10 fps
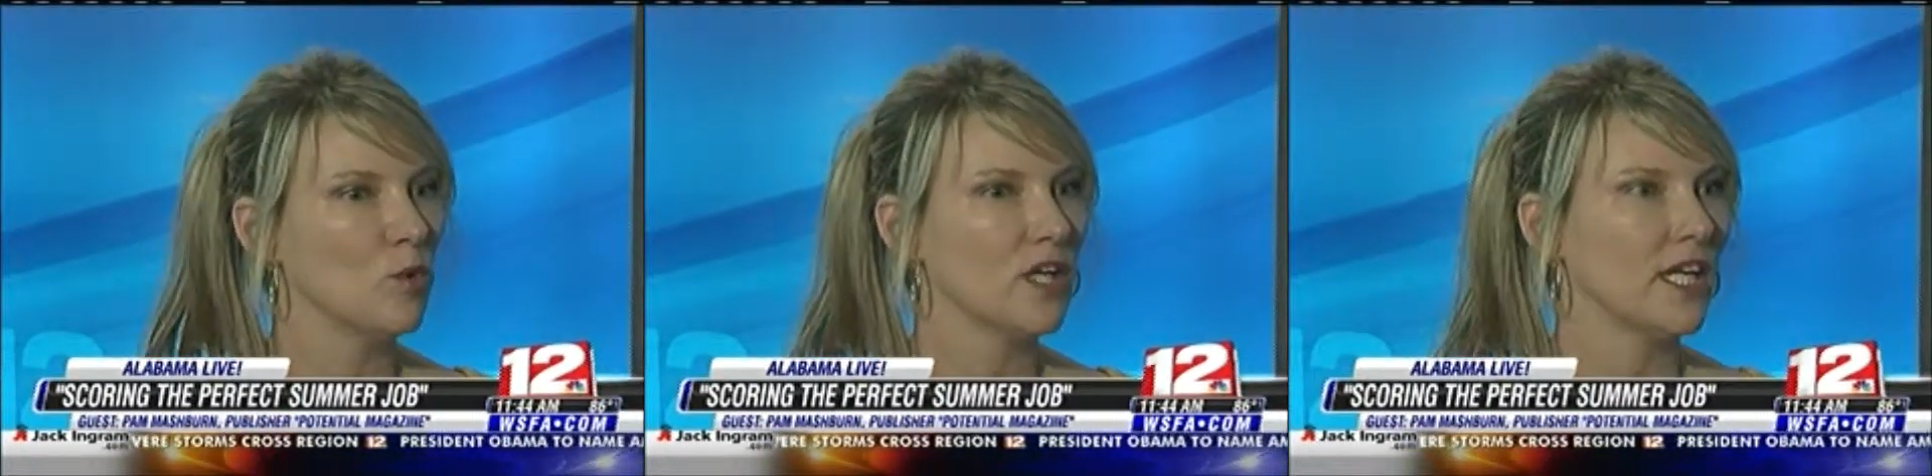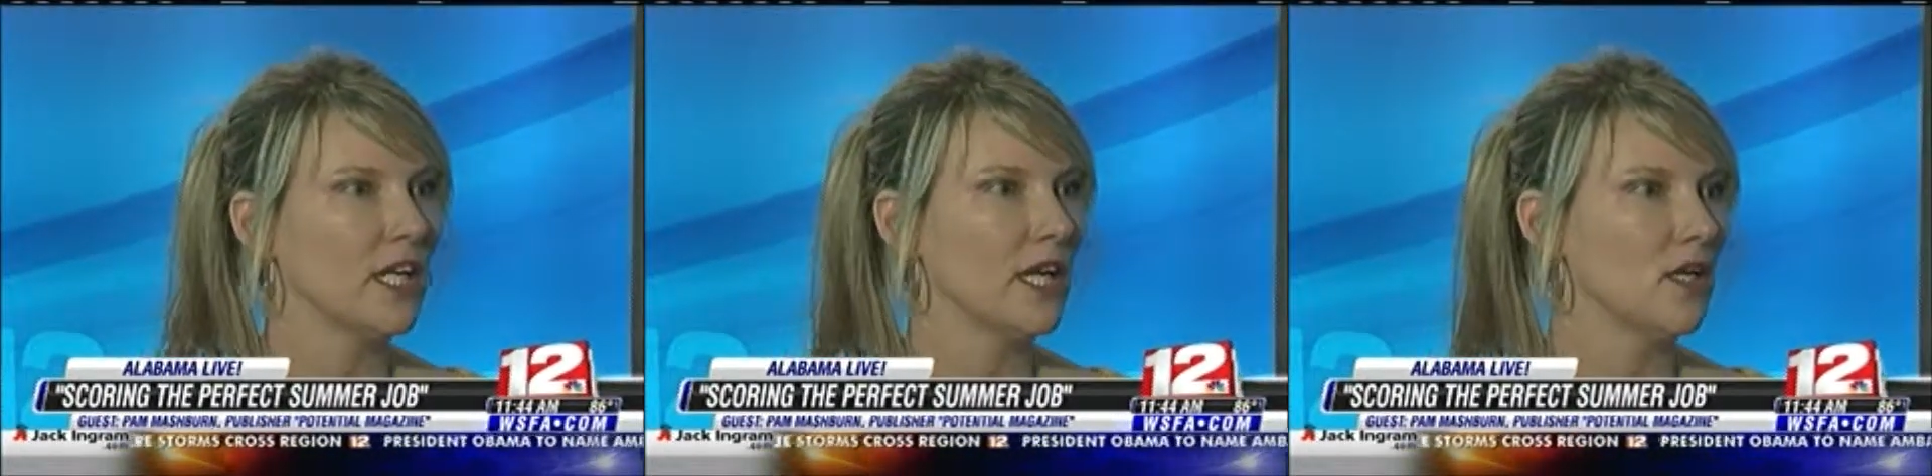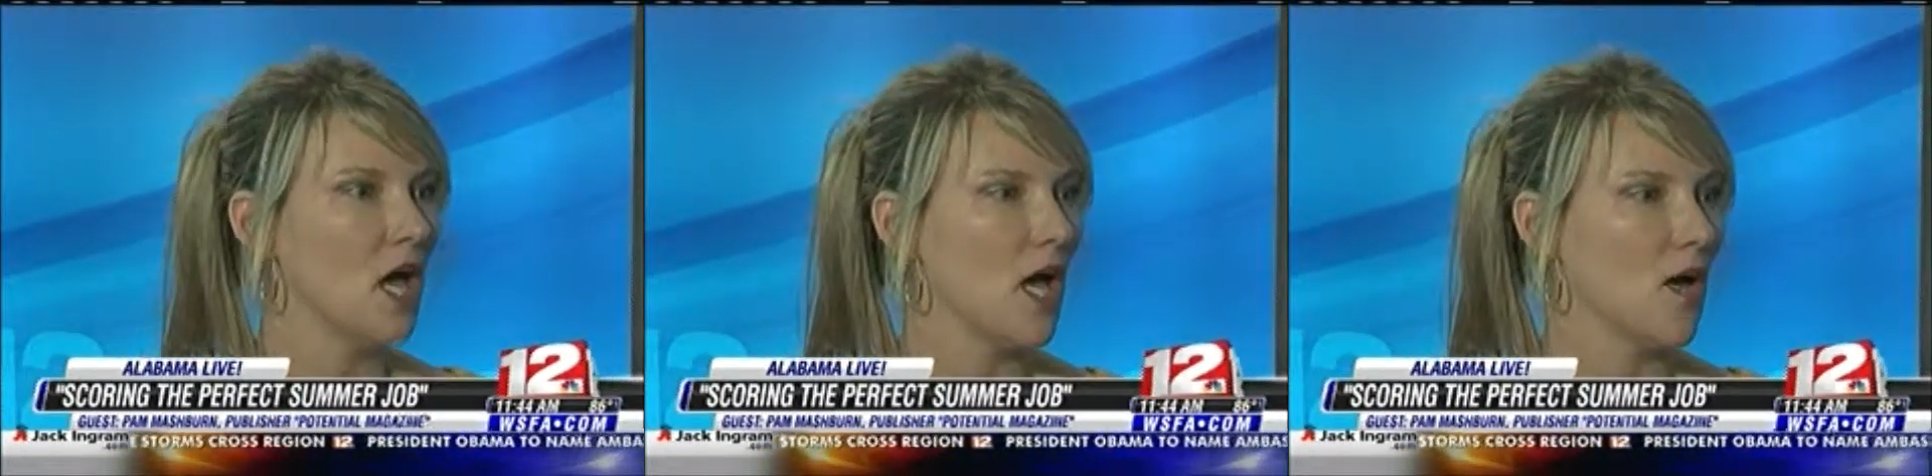working
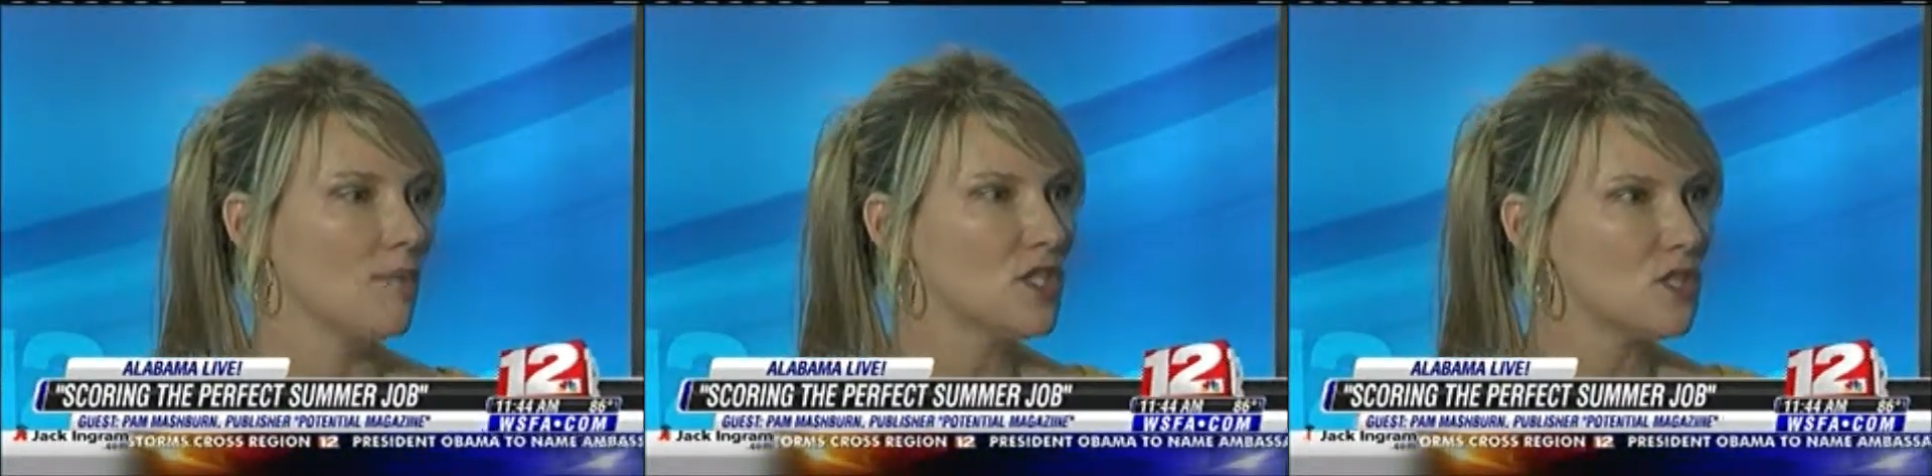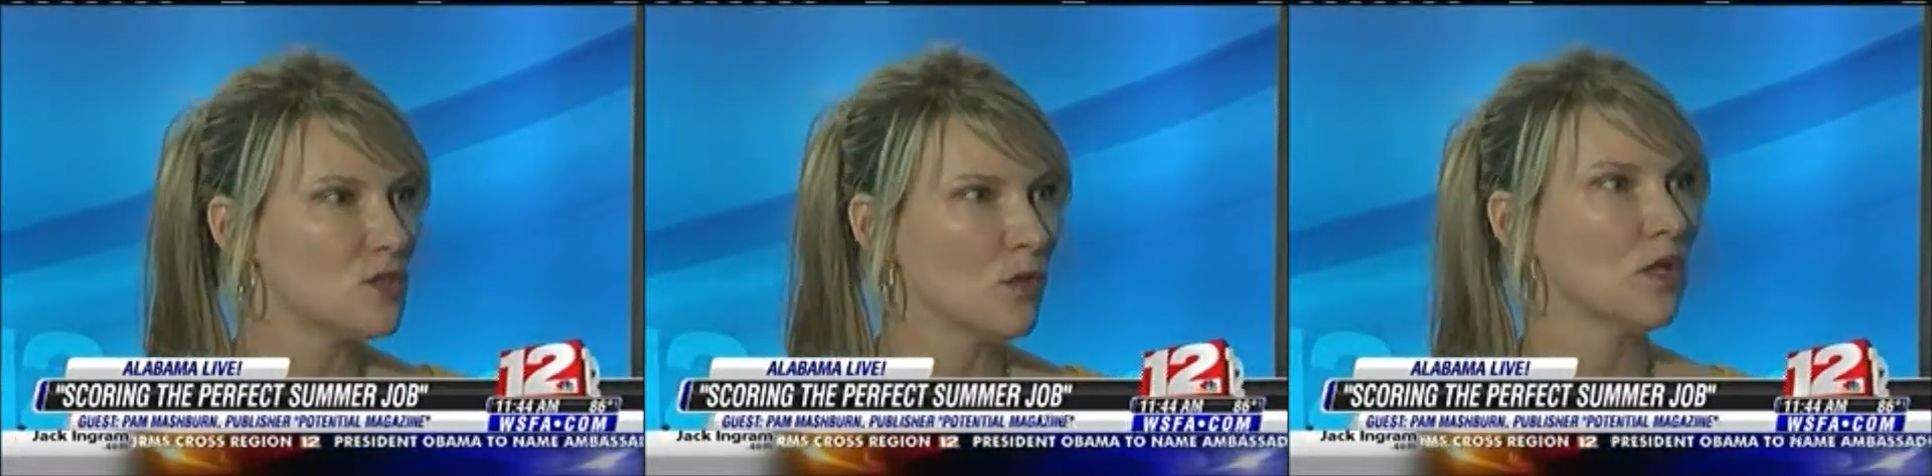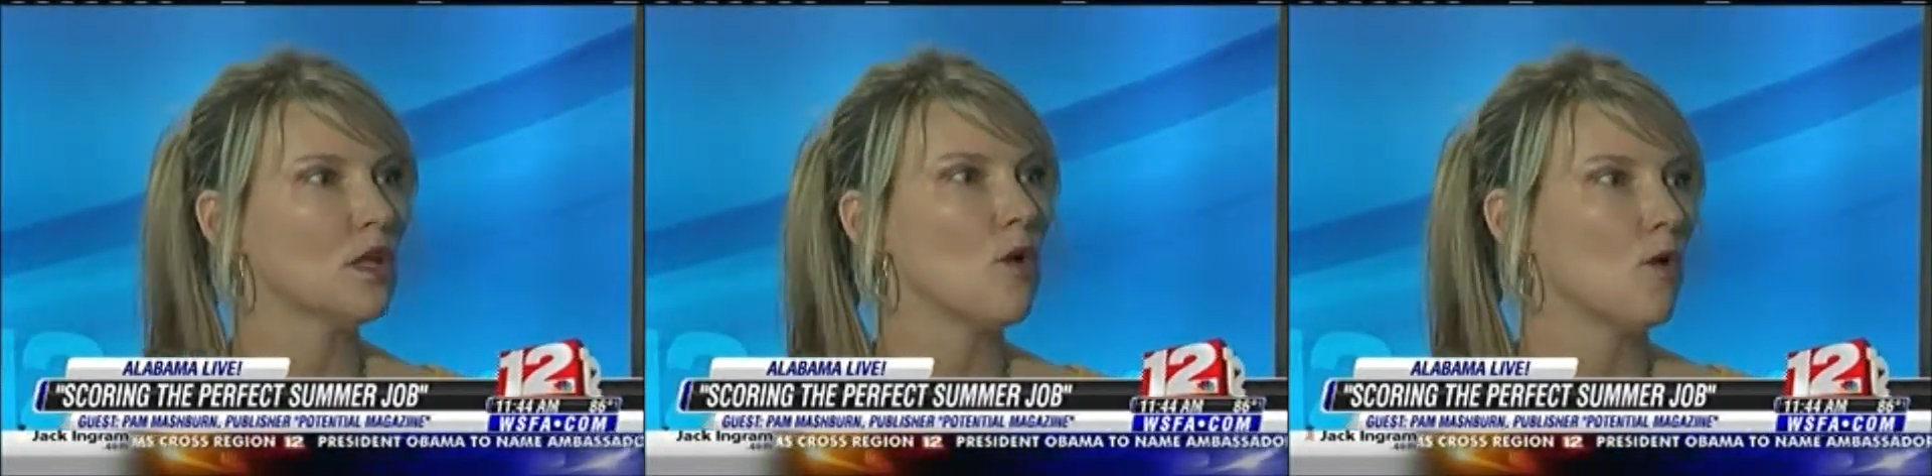in missions
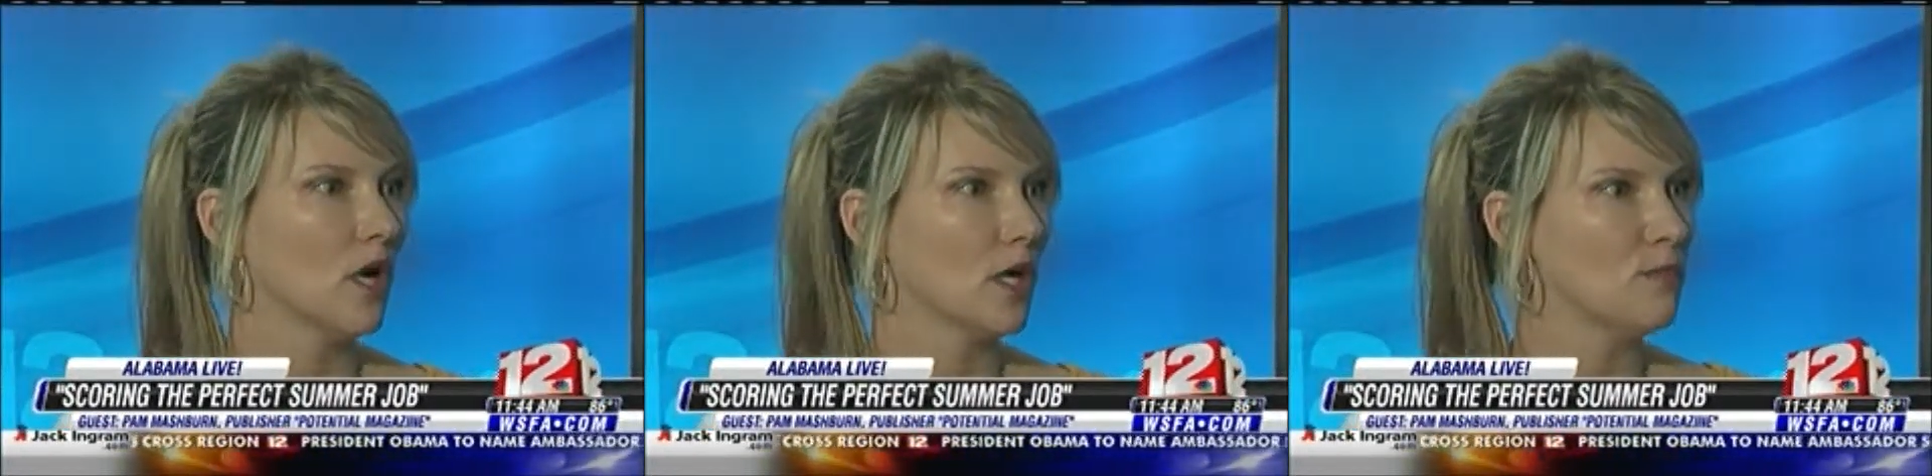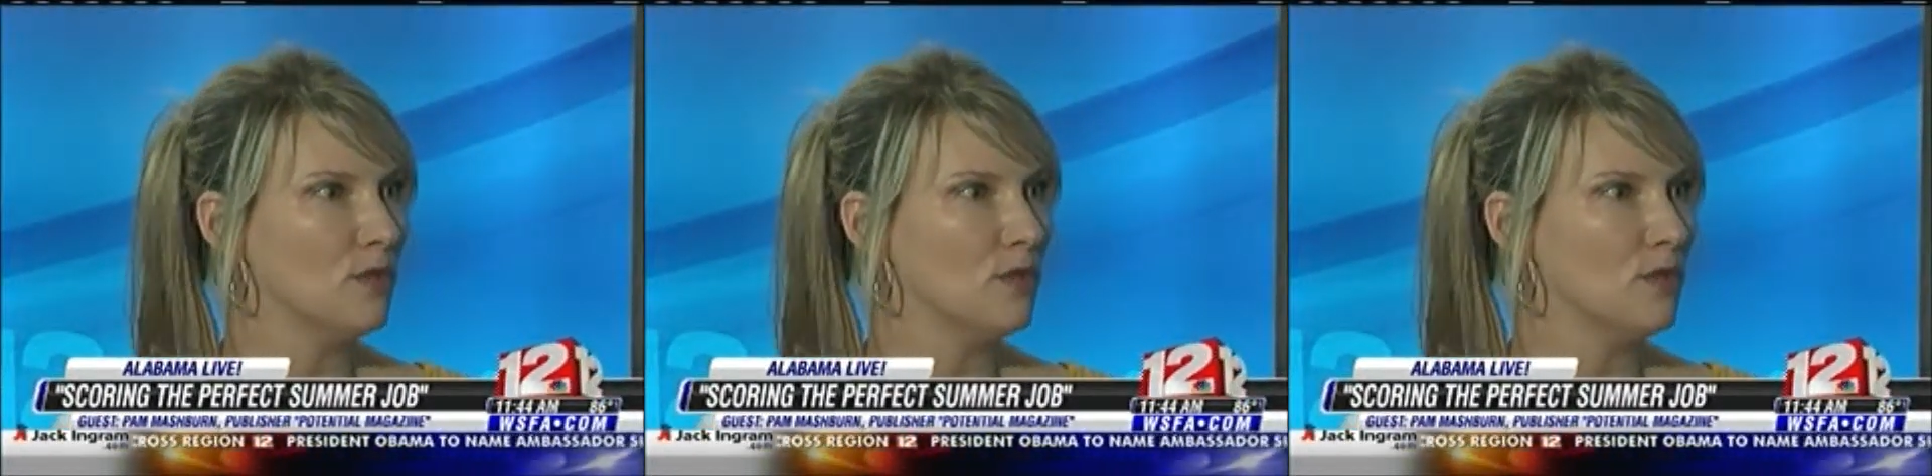work or